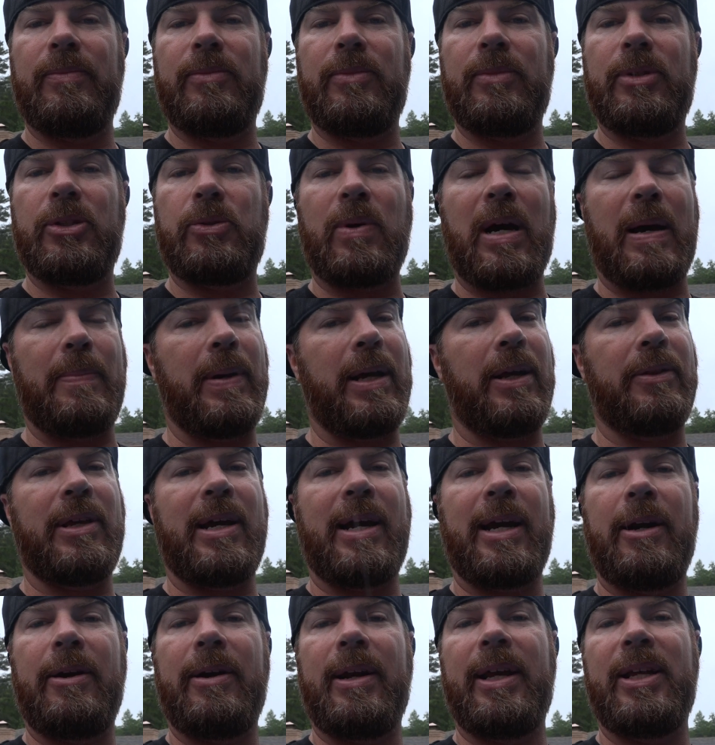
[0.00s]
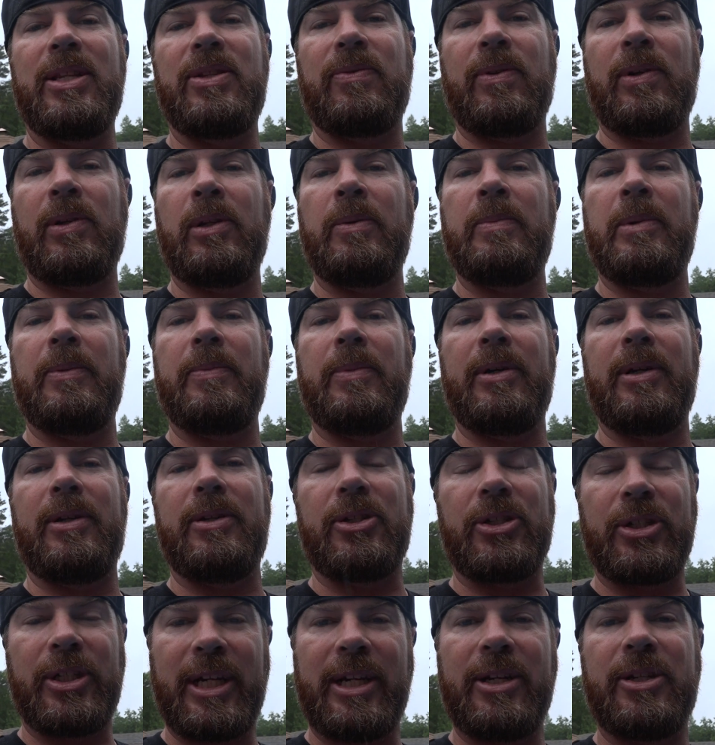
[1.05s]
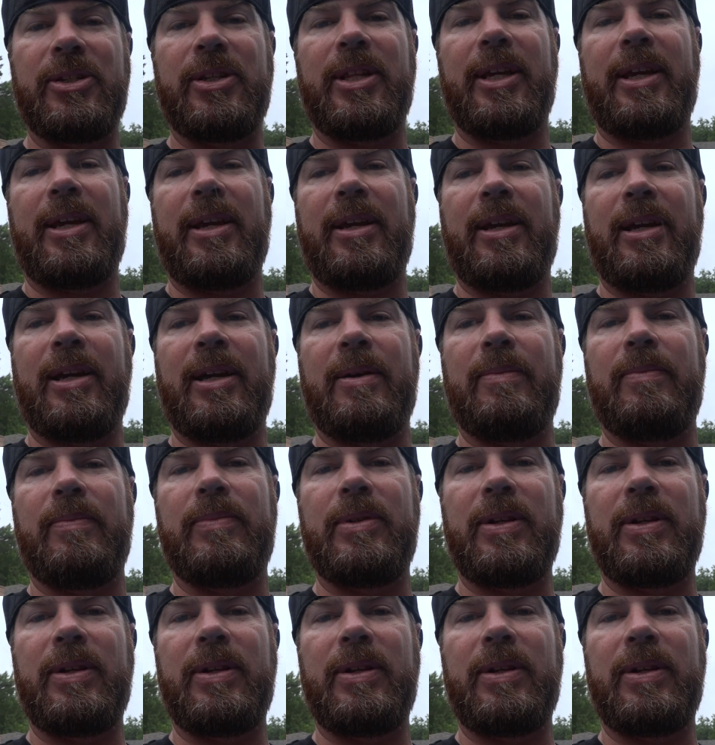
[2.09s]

swap out the iron heads for aluminum ones, change the cam,